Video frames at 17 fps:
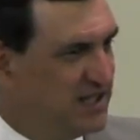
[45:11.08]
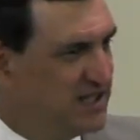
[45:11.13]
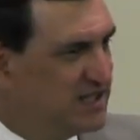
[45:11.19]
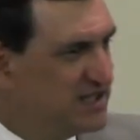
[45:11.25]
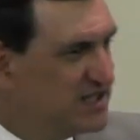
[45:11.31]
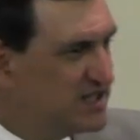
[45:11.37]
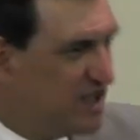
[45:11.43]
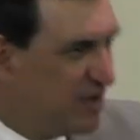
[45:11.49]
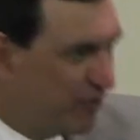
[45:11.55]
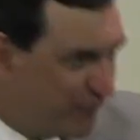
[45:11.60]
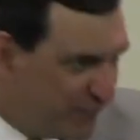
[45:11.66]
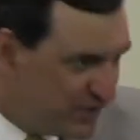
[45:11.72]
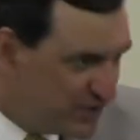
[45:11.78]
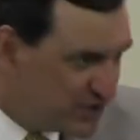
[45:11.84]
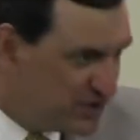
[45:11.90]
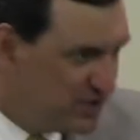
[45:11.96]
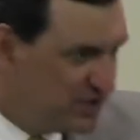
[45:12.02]

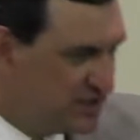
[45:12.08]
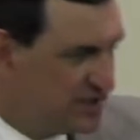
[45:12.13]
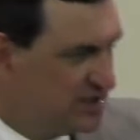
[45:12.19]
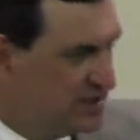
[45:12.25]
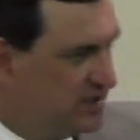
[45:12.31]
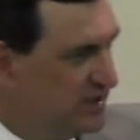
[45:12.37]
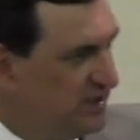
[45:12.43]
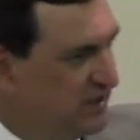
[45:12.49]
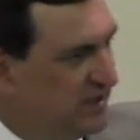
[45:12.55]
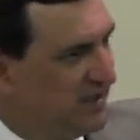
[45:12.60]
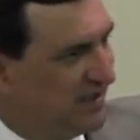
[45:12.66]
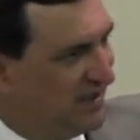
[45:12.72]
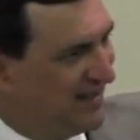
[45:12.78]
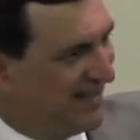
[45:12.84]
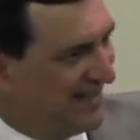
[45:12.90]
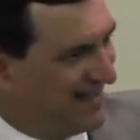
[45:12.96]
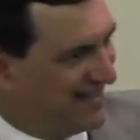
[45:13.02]
Selfishness
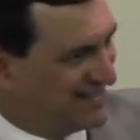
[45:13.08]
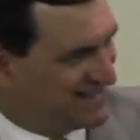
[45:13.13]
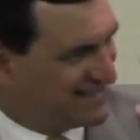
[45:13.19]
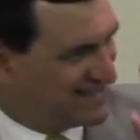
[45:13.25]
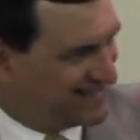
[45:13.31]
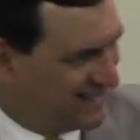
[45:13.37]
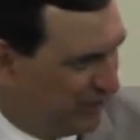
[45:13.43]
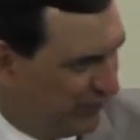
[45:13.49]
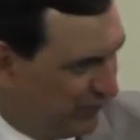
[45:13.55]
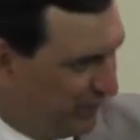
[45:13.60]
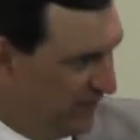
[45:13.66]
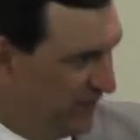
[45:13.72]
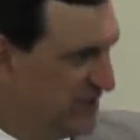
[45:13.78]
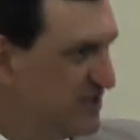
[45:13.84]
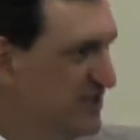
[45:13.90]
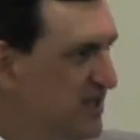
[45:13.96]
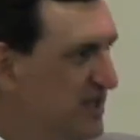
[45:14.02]
and
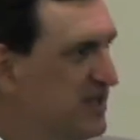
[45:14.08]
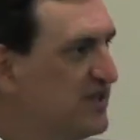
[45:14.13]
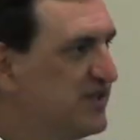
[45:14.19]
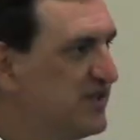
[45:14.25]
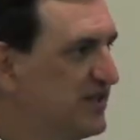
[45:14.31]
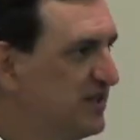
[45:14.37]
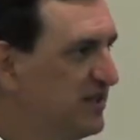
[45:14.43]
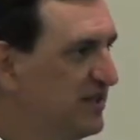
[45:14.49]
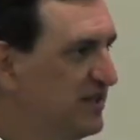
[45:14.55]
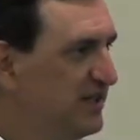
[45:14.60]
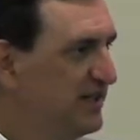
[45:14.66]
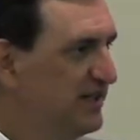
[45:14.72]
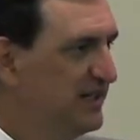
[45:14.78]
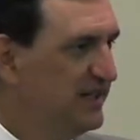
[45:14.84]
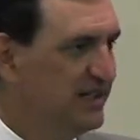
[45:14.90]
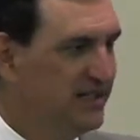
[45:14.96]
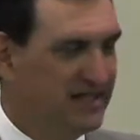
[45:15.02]
selflessness
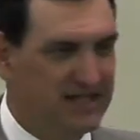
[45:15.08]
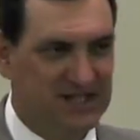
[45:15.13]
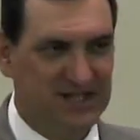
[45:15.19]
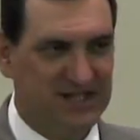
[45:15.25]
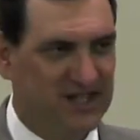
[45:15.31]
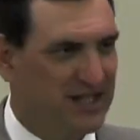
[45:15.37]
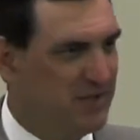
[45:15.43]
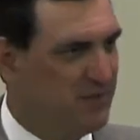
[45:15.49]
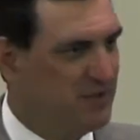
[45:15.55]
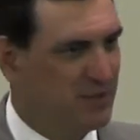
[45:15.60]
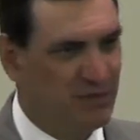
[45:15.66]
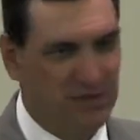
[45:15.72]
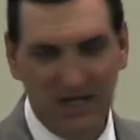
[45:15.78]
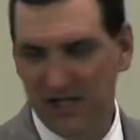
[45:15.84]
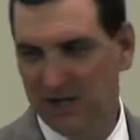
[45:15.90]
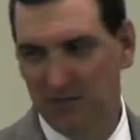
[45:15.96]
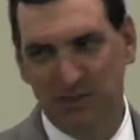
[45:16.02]
seem to
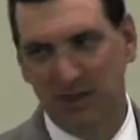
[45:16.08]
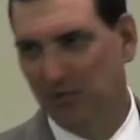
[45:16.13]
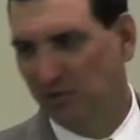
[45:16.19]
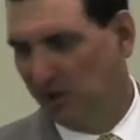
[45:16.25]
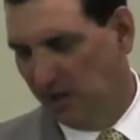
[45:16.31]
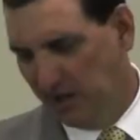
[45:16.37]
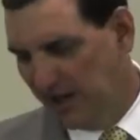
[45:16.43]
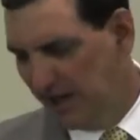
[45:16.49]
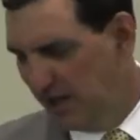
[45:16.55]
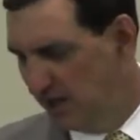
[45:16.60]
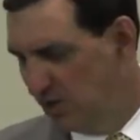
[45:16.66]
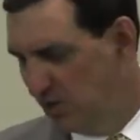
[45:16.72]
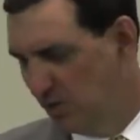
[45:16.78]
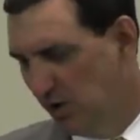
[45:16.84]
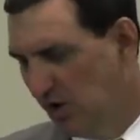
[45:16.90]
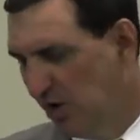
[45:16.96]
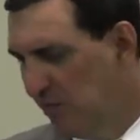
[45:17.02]
me to be related
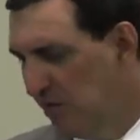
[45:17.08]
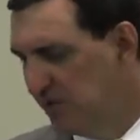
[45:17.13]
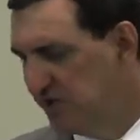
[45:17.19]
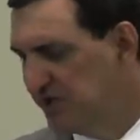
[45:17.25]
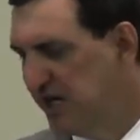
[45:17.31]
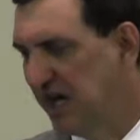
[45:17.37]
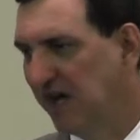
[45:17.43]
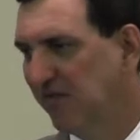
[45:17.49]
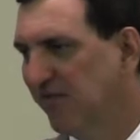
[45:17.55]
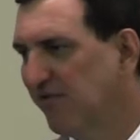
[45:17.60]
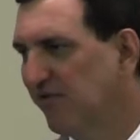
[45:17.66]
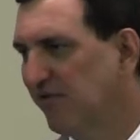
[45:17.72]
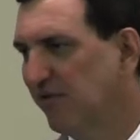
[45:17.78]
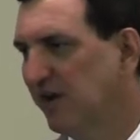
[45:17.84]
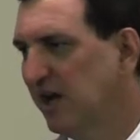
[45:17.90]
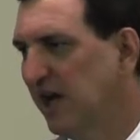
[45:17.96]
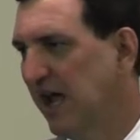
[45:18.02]
to almost
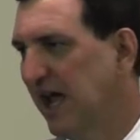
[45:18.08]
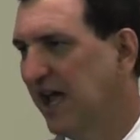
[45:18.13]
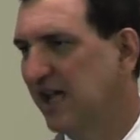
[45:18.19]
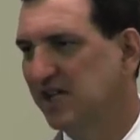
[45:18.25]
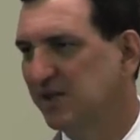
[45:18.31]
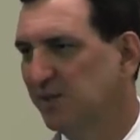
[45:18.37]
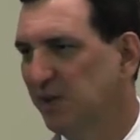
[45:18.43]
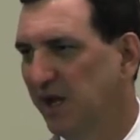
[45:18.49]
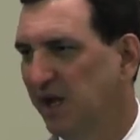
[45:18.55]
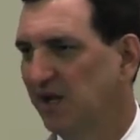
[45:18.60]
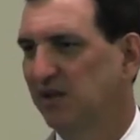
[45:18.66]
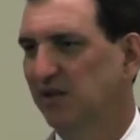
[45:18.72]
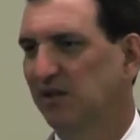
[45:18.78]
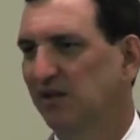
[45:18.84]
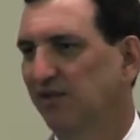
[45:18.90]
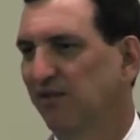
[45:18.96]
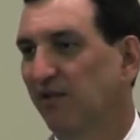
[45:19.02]
every aspect
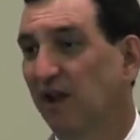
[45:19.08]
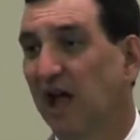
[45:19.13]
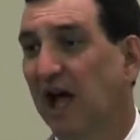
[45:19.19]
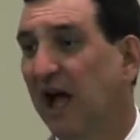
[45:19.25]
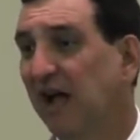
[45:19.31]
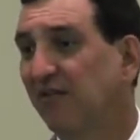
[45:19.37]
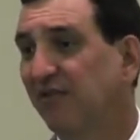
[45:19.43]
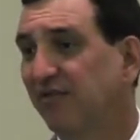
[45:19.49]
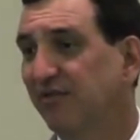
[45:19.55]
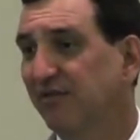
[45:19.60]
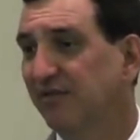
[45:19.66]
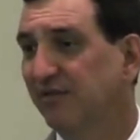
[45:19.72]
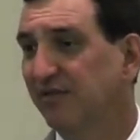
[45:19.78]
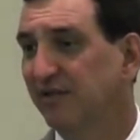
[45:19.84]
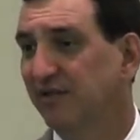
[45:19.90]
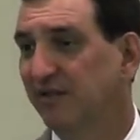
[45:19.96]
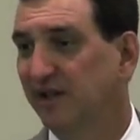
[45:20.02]
of life
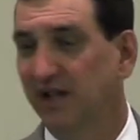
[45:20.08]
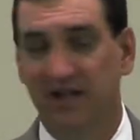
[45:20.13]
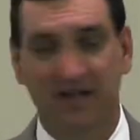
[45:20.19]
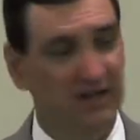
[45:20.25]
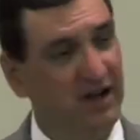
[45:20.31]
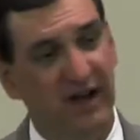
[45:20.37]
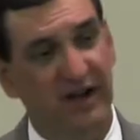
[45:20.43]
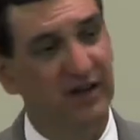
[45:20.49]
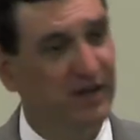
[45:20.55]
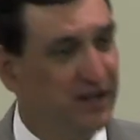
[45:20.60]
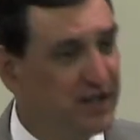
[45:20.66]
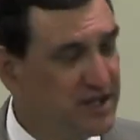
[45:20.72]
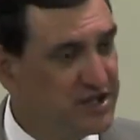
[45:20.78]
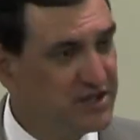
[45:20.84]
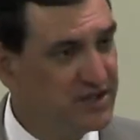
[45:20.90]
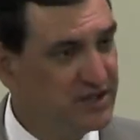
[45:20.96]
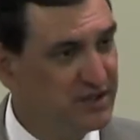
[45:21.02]
and
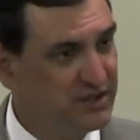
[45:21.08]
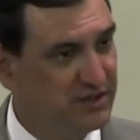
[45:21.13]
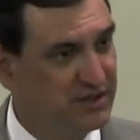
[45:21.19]
godliness.